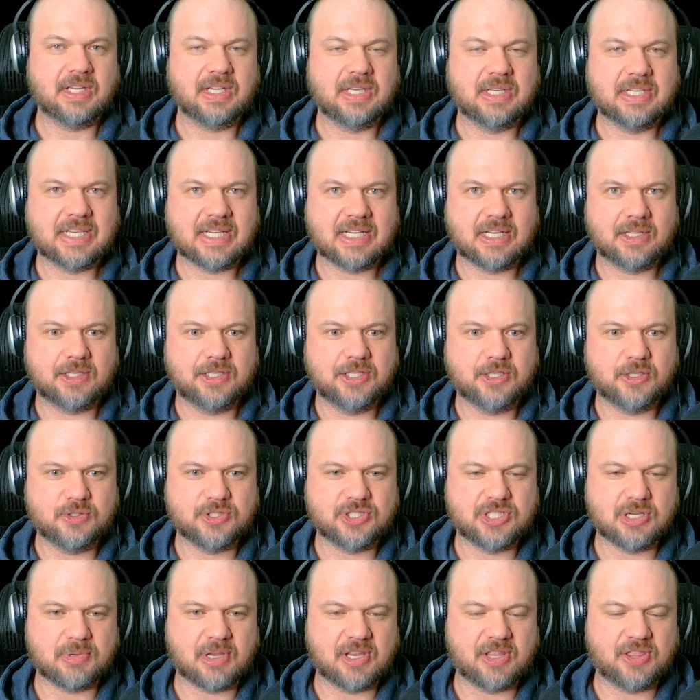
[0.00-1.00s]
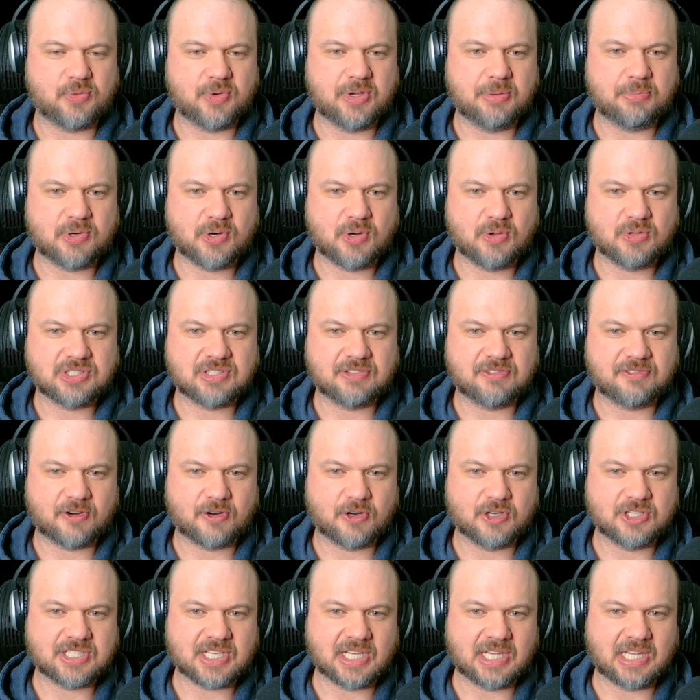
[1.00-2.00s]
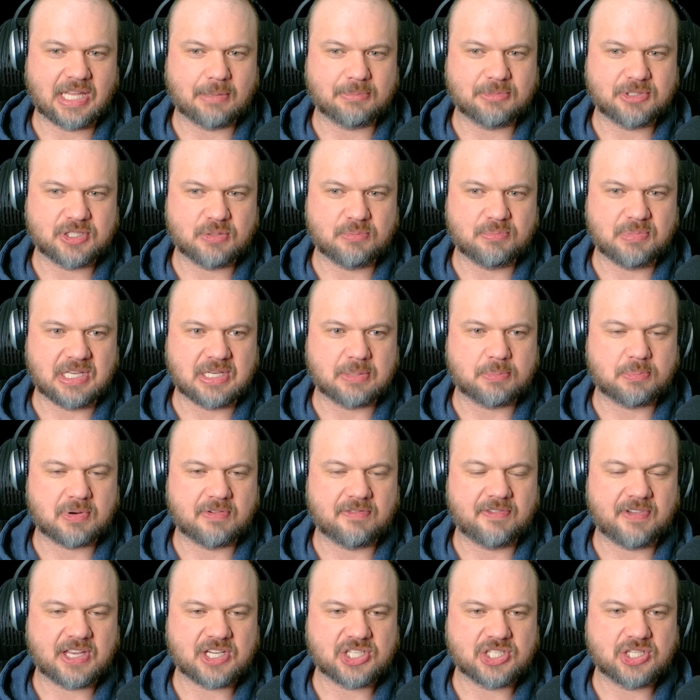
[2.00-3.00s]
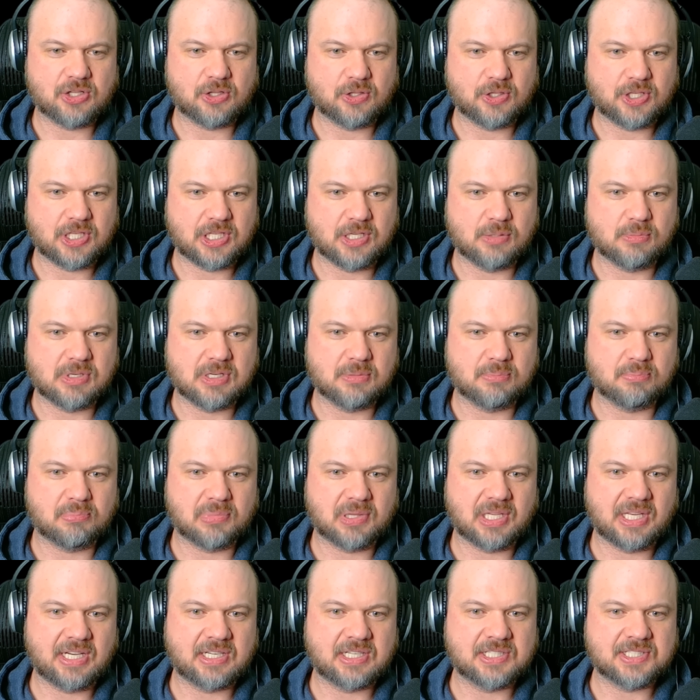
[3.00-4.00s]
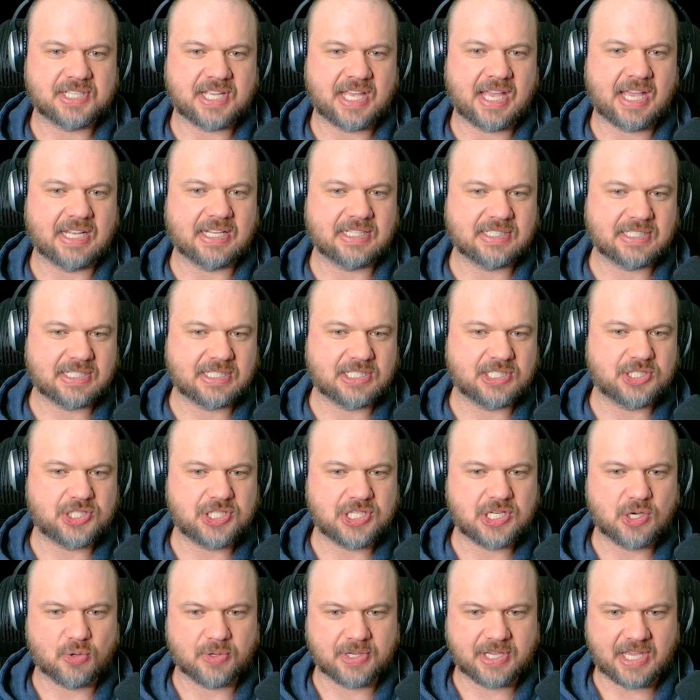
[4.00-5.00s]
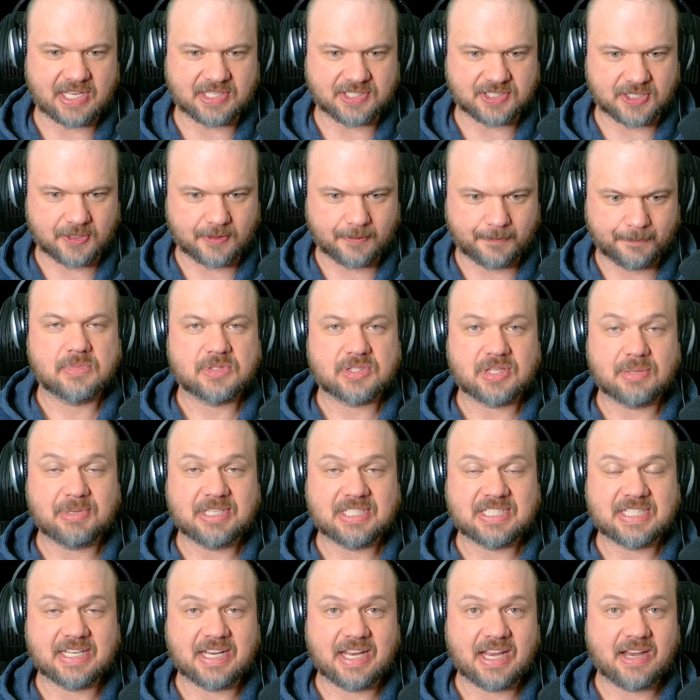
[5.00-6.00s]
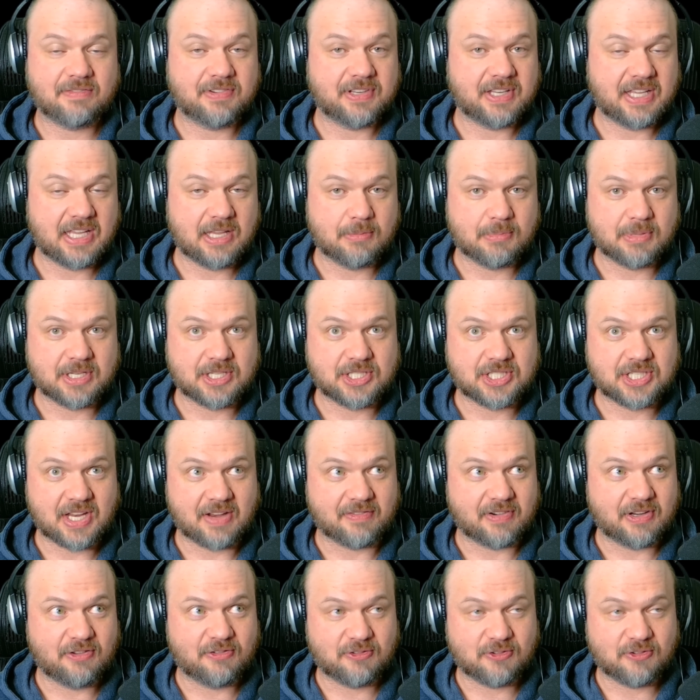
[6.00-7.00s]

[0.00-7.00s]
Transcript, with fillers: In other news, Gemini 3 Pro is the first LM to beat professional human players at GeoGuessr. So that means that every image, every